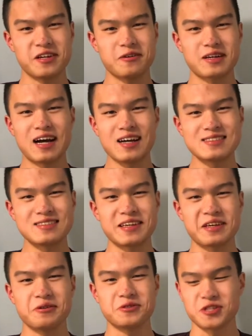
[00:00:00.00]
Guys.
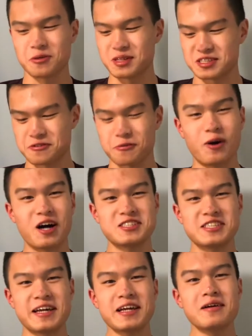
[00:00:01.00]
Thank you so much for
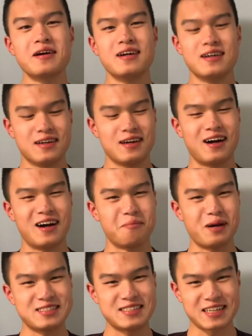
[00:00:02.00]
watching
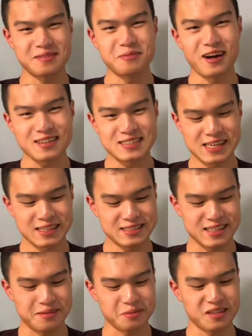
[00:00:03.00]
my tech unboxings.
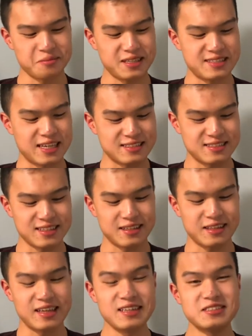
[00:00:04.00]
I'm gonna be testing
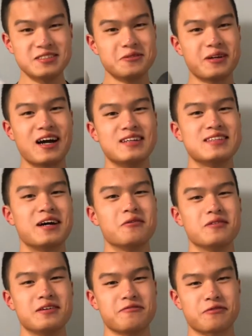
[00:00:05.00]
these two guys
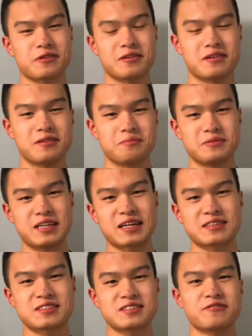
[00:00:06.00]
out for the
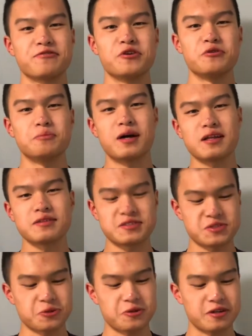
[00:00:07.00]
next few
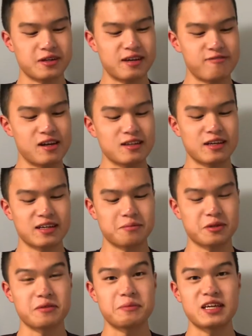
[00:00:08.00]
months, or if I like it, I'm
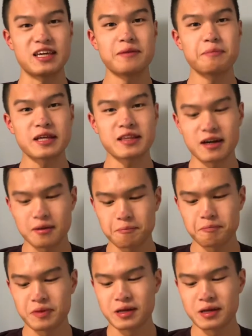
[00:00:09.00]
gonna be keeping them.